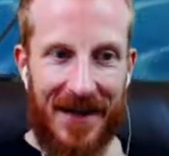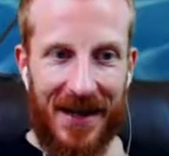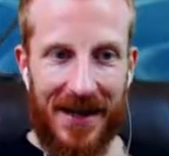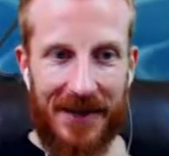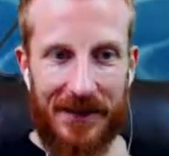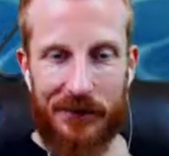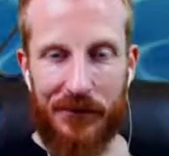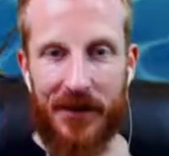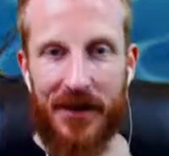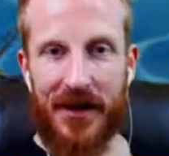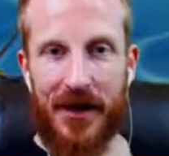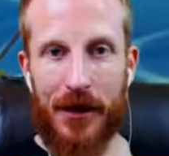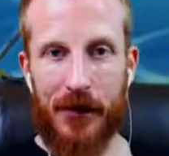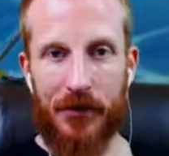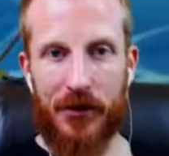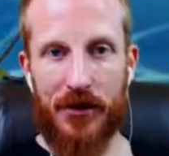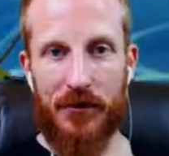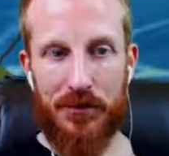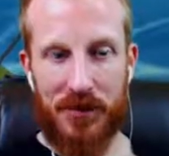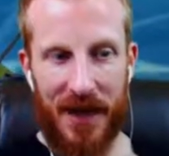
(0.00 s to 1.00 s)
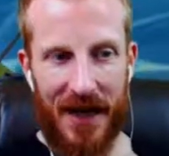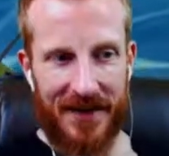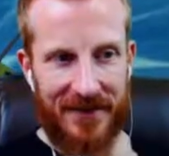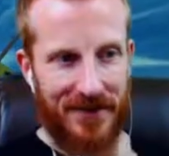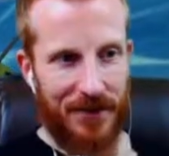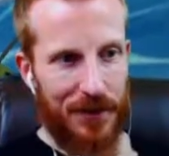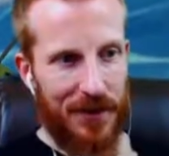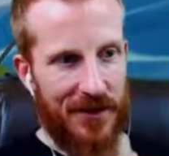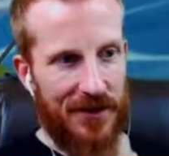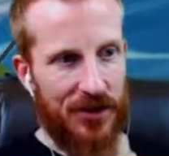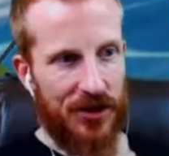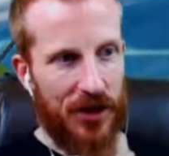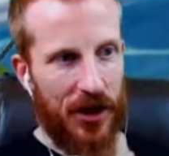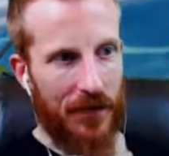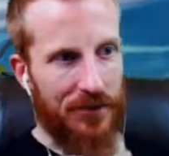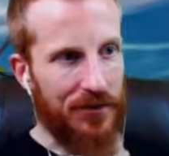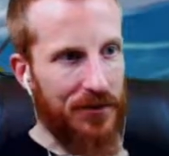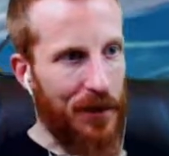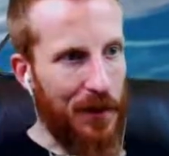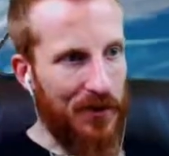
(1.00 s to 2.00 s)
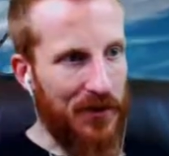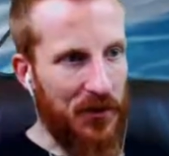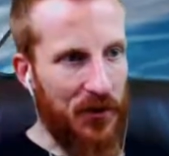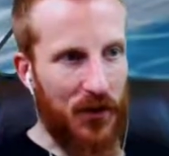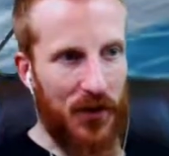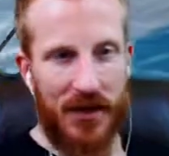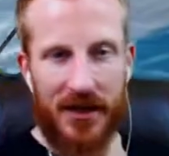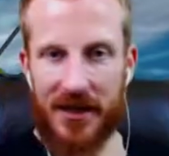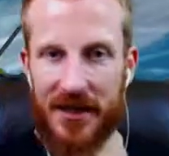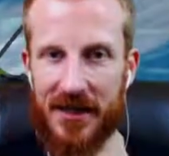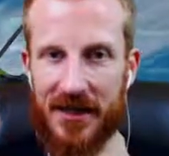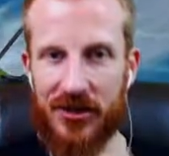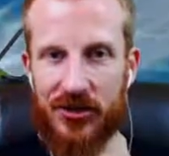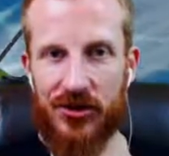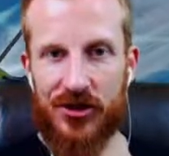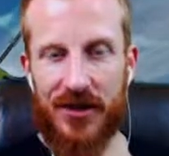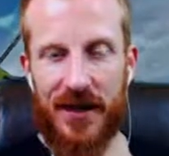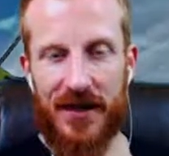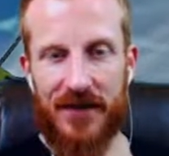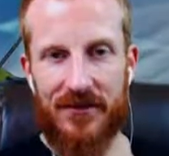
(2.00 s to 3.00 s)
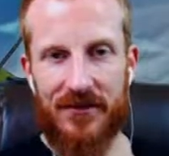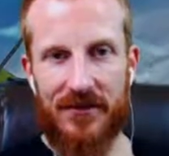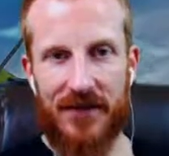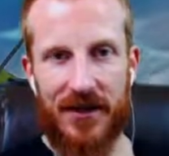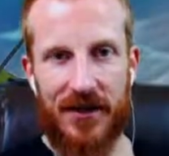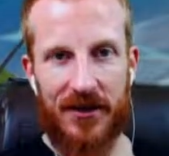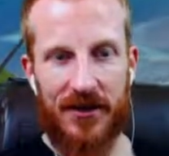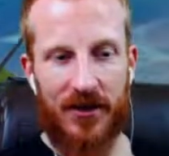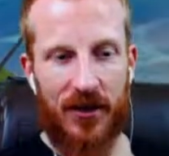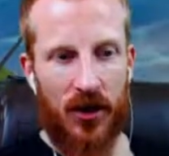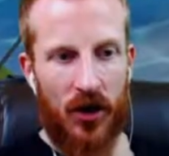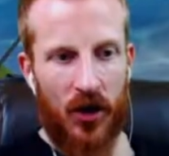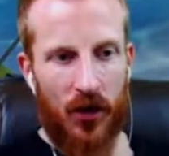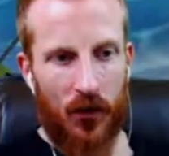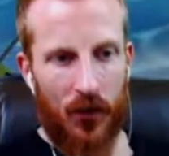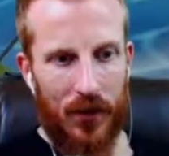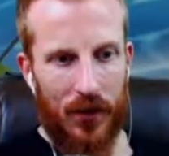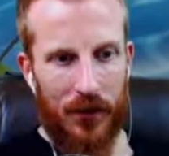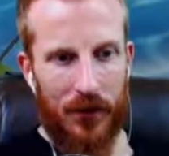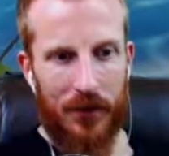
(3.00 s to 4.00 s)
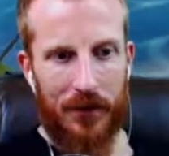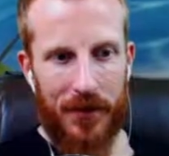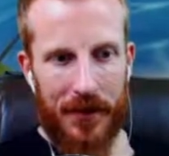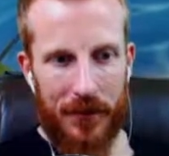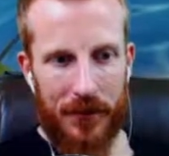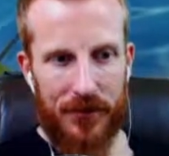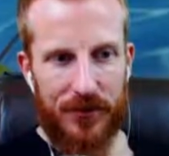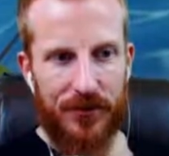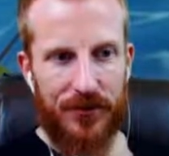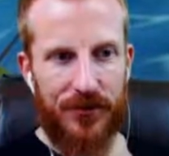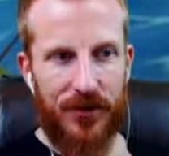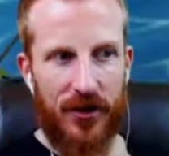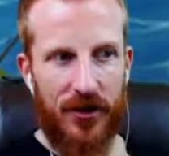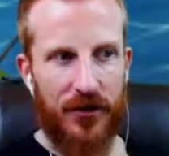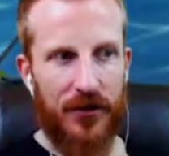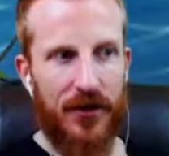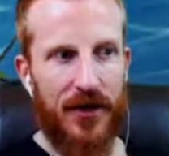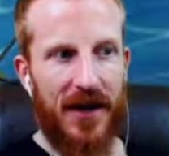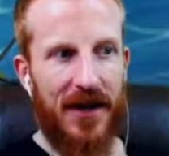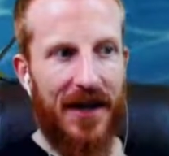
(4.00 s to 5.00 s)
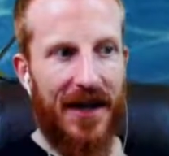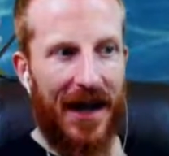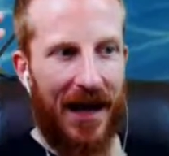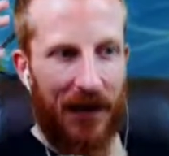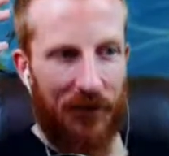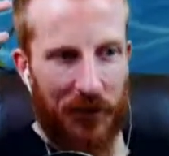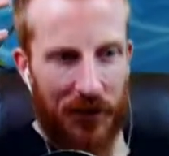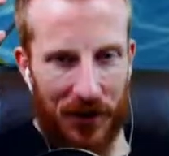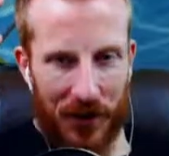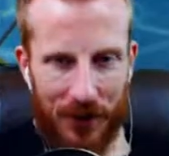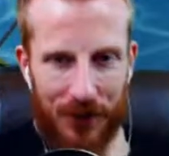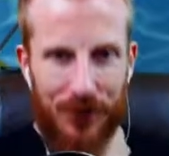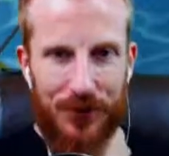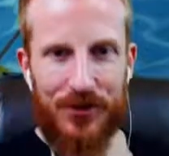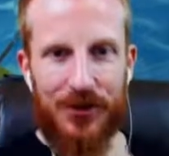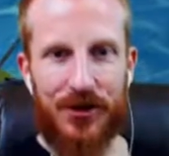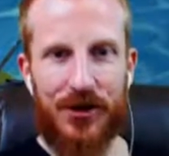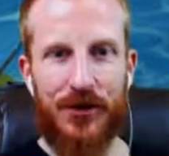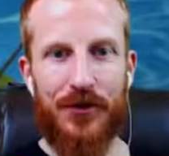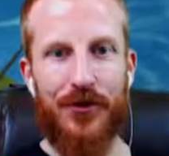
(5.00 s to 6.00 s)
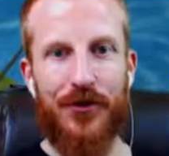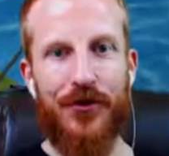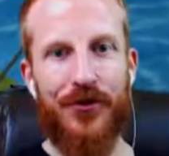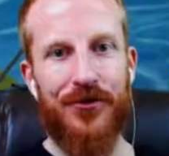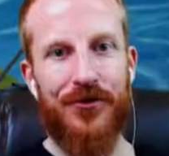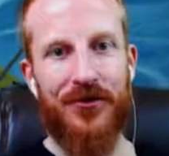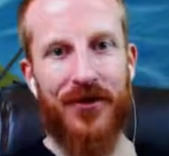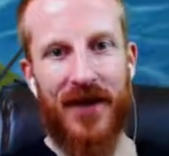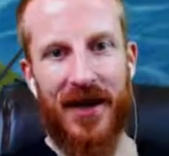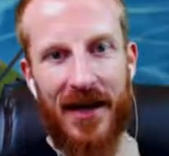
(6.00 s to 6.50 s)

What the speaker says: and then with a couple of blacksmith shops, maybe 1 in each town center, we will be able to start creating our own tools.